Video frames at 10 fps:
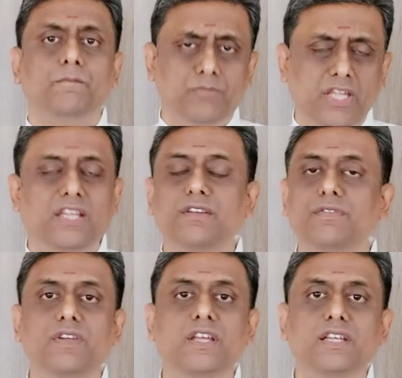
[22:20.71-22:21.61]
They give
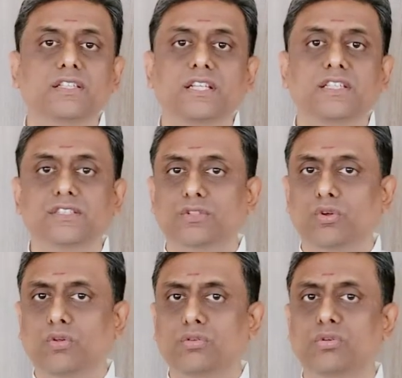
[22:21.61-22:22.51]
various reasons.
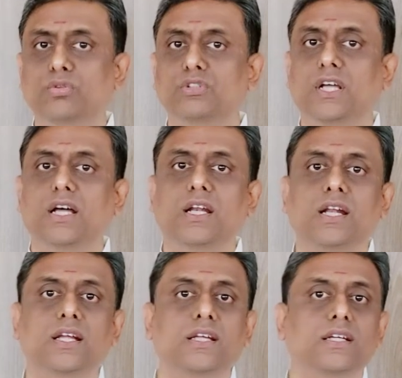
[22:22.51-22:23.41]
All those
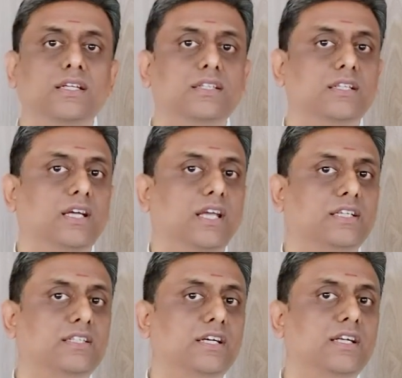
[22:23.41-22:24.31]
are the
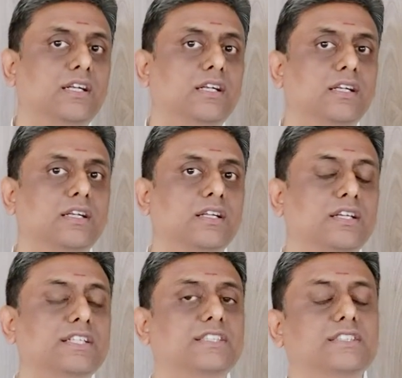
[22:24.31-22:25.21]
external
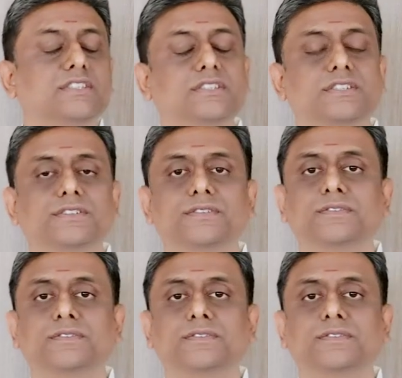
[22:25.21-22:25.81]
reasons.